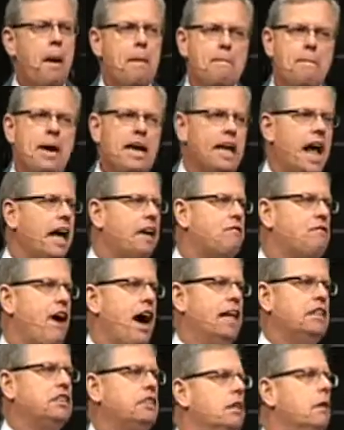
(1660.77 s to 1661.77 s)
man, I can
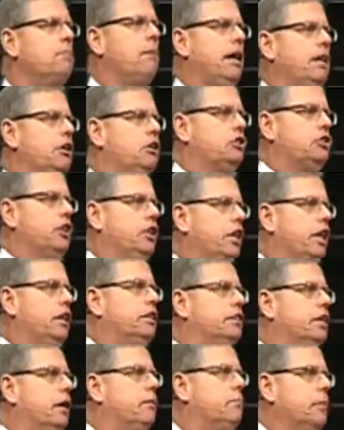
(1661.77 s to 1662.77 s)
find somebody who's going to
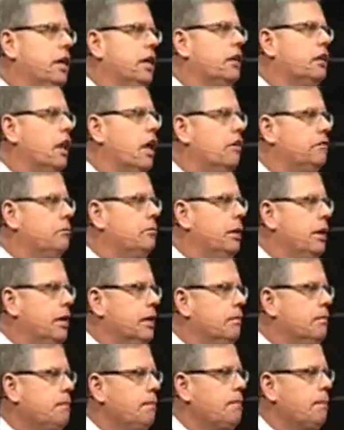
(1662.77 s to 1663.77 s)
accept me and love me.